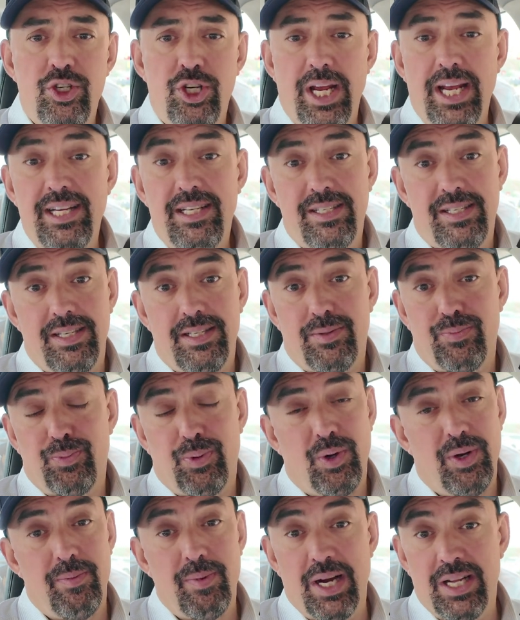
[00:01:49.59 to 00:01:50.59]
Chase is
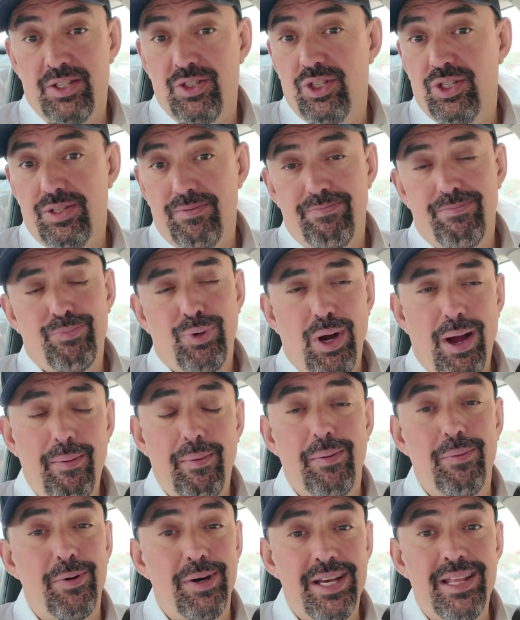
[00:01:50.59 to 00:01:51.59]
pretty much
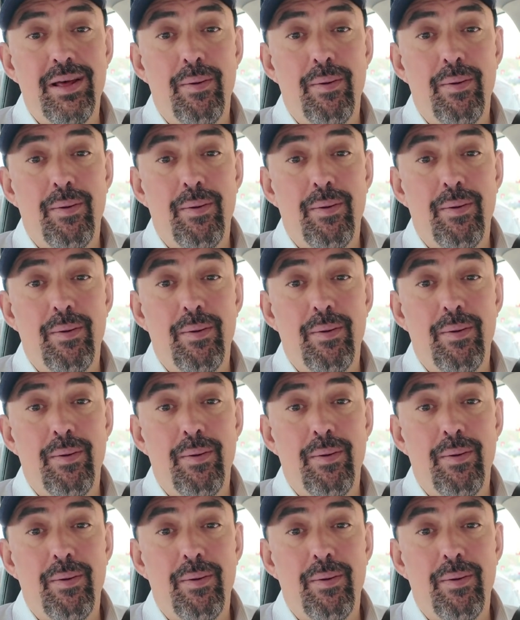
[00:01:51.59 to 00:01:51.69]
probably